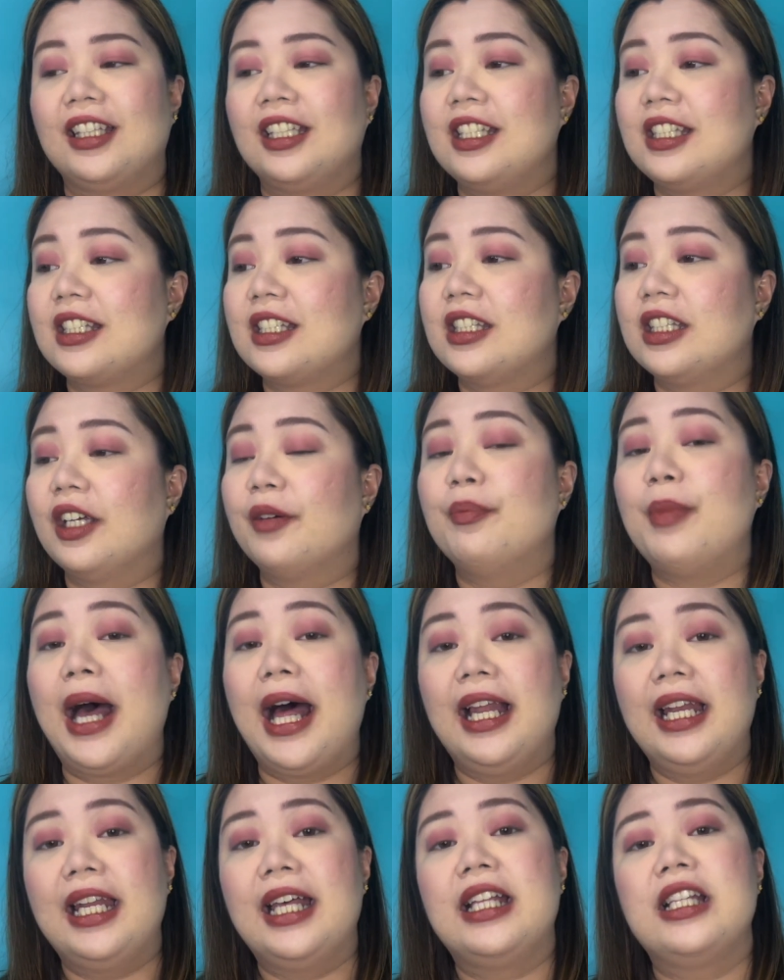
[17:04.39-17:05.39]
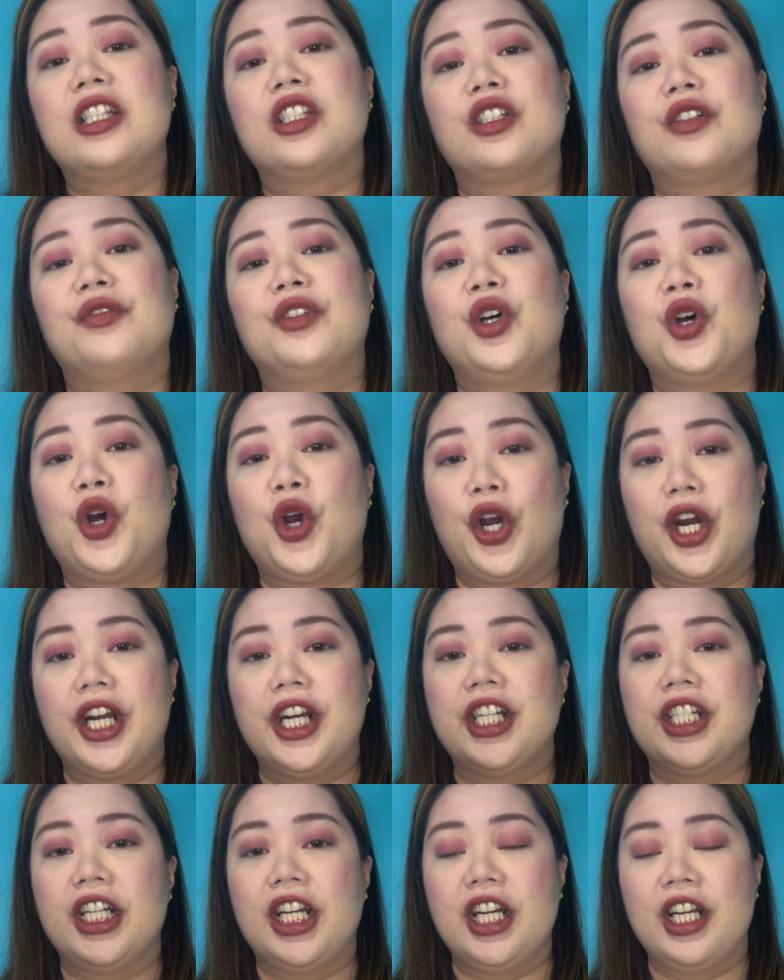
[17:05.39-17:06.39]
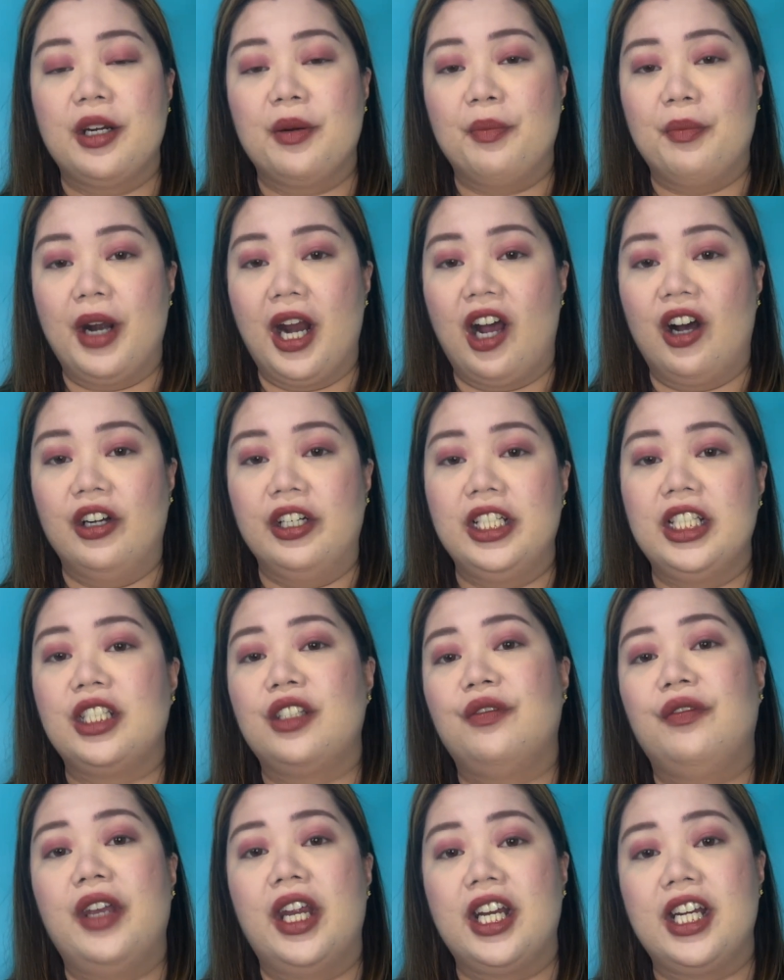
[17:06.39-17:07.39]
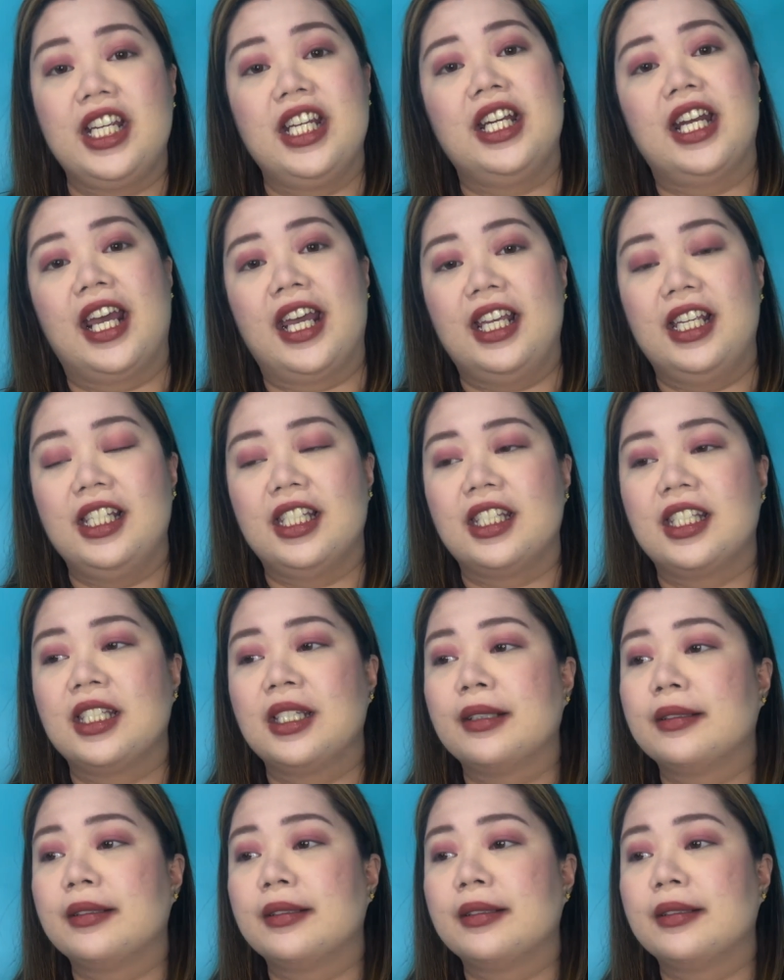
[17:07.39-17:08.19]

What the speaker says: It's the balance of the orange and the brown is very nice.